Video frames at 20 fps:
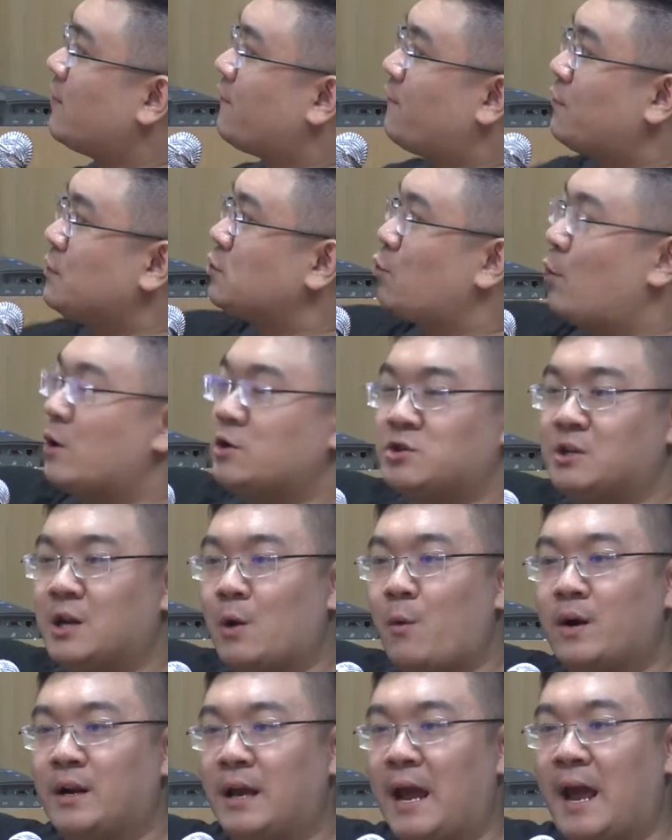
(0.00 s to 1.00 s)
The first question
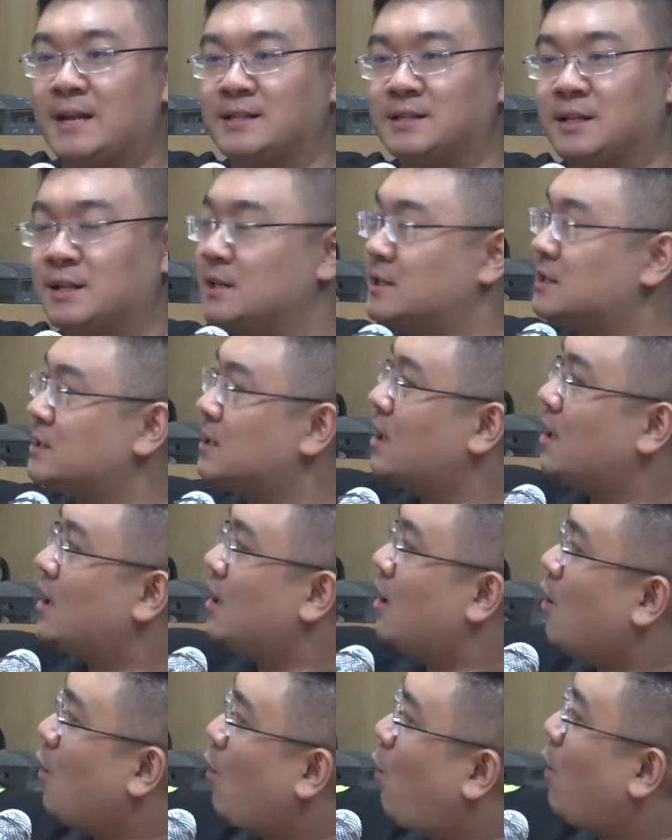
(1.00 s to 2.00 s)
I want to ask is,
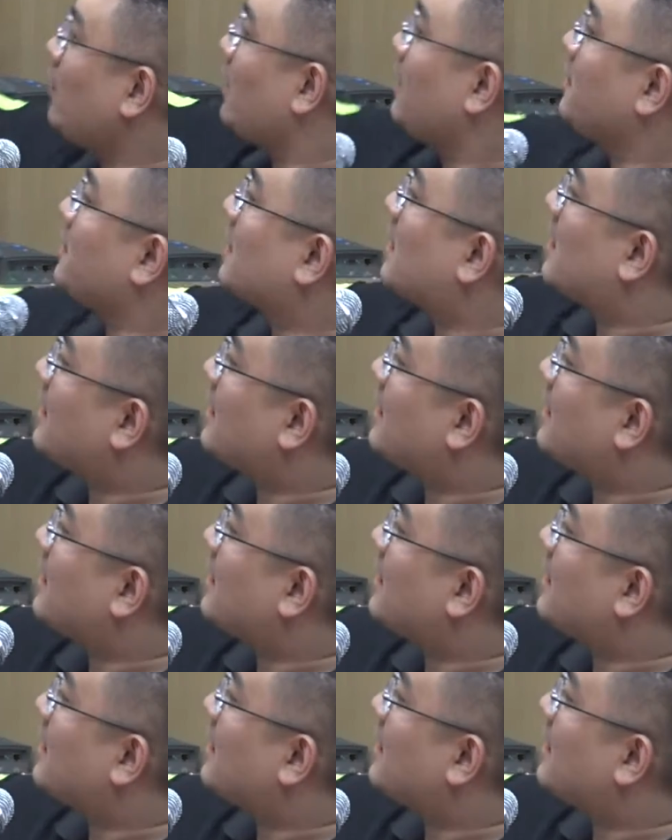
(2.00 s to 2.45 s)
what are the